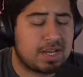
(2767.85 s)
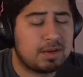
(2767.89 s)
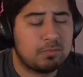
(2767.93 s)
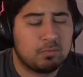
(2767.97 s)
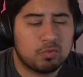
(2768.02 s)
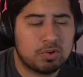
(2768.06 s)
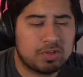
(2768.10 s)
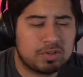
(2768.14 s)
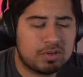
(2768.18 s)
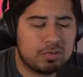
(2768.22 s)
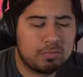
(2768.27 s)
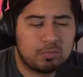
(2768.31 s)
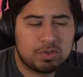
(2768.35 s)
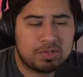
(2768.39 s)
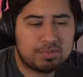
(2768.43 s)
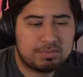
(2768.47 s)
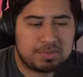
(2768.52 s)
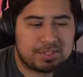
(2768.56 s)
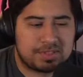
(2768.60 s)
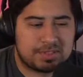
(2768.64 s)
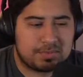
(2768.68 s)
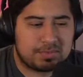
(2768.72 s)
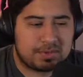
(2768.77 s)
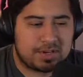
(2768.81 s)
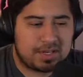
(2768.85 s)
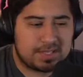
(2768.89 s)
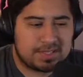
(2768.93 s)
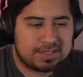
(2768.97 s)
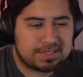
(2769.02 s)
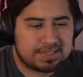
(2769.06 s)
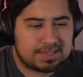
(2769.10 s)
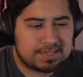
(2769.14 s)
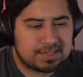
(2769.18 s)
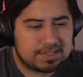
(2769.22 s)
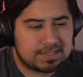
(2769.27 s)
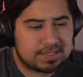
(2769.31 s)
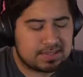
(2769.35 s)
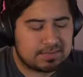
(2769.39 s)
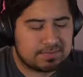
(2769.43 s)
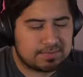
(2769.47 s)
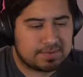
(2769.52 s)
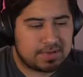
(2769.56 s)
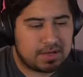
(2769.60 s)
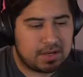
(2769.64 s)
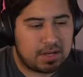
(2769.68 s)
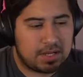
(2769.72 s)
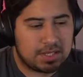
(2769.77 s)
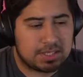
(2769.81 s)
I wouldn't be surprised
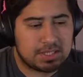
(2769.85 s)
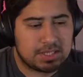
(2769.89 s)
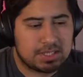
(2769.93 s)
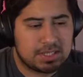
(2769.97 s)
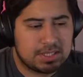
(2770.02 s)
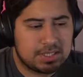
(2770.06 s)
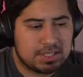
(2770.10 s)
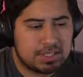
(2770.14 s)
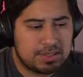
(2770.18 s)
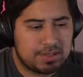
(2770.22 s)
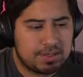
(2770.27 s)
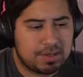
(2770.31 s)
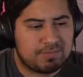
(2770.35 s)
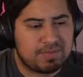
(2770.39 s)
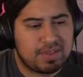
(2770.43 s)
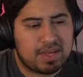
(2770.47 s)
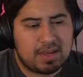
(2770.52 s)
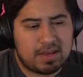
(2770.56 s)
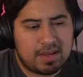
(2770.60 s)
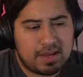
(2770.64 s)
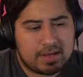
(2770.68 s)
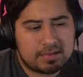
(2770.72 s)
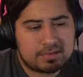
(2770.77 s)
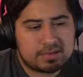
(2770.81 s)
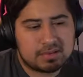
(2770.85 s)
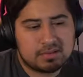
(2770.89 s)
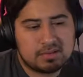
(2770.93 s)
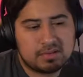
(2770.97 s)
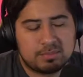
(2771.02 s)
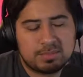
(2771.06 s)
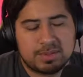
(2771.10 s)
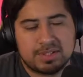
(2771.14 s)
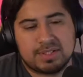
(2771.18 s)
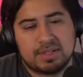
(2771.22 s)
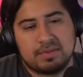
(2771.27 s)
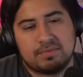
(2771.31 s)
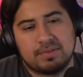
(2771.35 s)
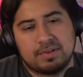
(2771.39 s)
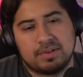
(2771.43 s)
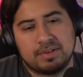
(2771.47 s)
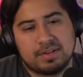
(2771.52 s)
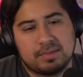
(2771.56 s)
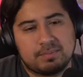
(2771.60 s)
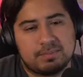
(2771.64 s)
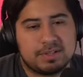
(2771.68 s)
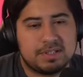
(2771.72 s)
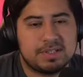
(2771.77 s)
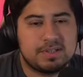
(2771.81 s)
if they age a little bit
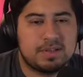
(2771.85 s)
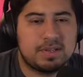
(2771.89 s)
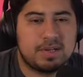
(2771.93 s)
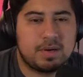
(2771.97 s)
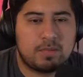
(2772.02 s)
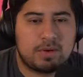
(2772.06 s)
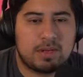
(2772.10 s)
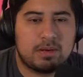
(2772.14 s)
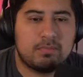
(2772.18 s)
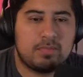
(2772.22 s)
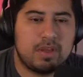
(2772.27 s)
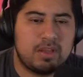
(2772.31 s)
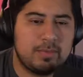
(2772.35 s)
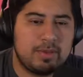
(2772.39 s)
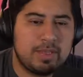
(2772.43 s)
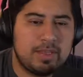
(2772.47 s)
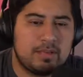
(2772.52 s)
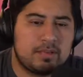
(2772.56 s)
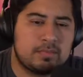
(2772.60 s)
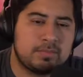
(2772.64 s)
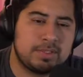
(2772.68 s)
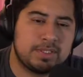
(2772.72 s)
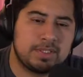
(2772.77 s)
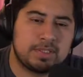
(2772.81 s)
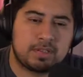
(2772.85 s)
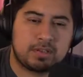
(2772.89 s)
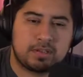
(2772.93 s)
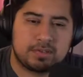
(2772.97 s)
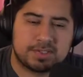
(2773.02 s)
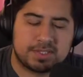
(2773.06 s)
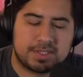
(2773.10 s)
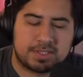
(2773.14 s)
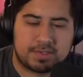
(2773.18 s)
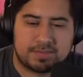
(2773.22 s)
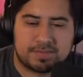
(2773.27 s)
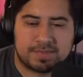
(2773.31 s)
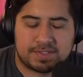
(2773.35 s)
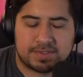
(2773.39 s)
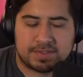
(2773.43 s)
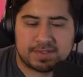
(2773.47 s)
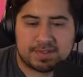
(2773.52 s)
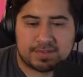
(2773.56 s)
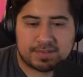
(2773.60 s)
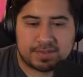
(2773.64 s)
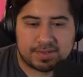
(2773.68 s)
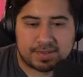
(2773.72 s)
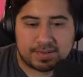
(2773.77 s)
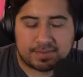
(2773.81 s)
differently. But you know what? Maybe it'll be close enough to
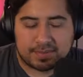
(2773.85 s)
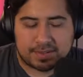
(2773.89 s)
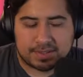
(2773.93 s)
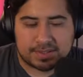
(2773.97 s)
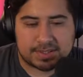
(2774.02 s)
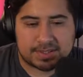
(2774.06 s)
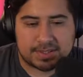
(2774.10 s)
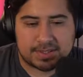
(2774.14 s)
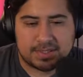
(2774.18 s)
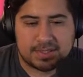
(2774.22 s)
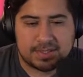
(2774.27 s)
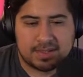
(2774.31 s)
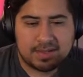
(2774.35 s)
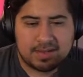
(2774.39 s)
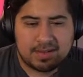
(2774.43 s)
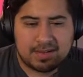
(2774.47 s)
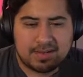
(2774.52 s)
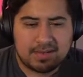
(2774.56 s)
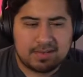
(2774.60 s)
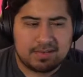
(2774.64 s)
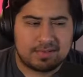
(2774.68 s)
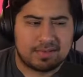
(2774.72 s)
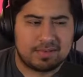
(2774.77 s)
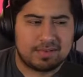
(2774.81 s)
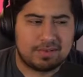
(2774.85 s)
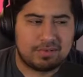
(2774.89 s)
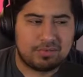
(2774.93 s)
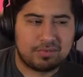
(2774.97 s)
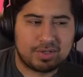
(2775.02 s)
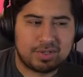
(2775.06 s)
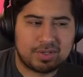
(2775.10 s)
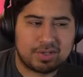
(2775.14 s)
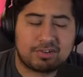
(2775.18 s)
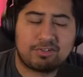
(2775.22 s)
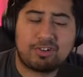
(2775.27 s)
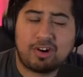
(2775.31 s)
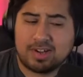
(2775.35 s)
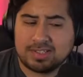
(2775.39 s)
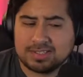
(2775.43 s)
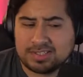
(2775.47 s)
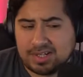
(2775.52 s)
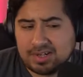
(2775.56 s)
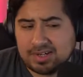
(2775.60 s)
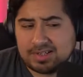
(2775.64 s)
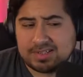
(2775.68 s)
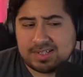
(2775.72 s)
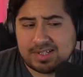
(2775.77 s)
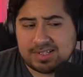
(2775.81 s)
tell the difference.
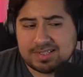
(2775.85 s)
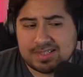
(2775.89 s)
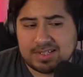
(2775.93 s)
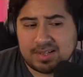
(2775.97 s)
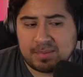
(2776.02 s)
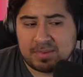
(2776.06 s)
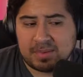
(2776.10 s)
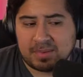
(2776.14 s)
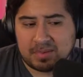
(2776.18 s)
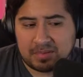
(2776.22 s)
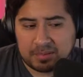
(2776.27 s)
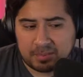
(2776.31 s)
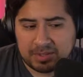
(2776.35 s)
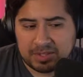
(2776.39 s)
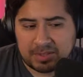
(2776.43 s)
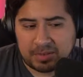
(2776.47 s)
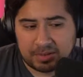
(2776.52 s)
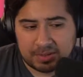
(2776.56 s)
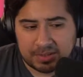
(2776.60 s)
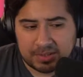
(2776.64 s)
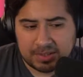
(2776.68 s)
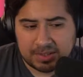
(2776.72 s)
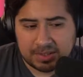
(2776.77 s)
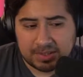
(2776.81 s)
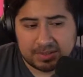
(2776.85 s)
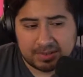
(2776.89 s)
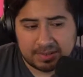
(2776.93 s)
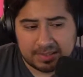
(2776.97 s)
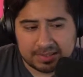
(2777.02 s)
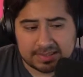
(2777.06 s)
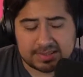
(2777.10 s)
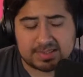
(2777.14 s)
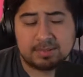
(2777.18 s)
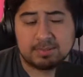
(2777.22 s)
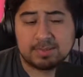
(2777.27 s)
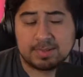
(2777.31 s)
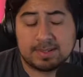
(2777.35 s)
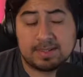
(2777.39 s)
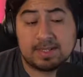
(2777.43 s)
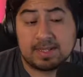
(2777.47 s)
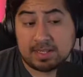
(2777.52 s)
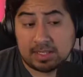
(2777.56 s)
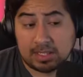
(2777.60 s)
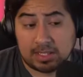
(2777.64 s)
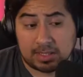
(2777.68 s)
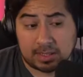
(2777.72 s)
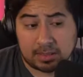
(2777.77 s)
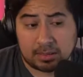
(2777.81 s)
Crosshair does seem a little bit older.
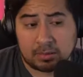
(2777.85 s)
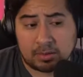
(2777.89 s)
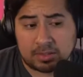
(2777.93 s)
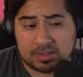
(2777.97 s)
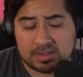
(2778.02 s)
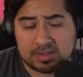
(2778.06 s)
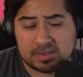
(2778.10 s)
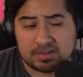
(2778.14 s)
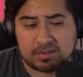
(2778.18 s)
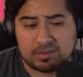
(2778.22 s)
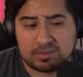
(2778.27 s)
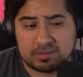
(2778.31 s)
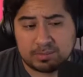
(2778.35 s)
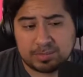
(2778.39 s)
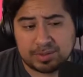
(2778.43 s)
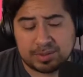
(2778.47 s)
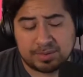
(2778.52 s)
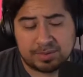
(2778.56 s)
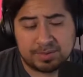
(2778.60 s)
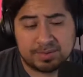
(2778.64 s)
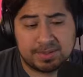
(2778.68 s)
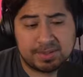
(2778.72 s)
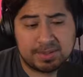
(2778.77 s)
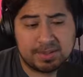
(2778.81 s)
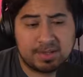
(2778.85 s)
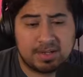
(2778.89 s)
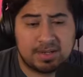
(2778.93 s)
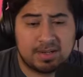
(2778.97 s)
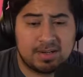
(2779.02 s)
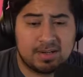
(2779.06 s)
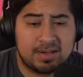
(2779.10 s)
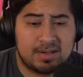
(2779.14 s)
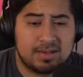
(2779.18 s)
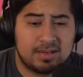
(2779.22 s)
He looks a little bit older.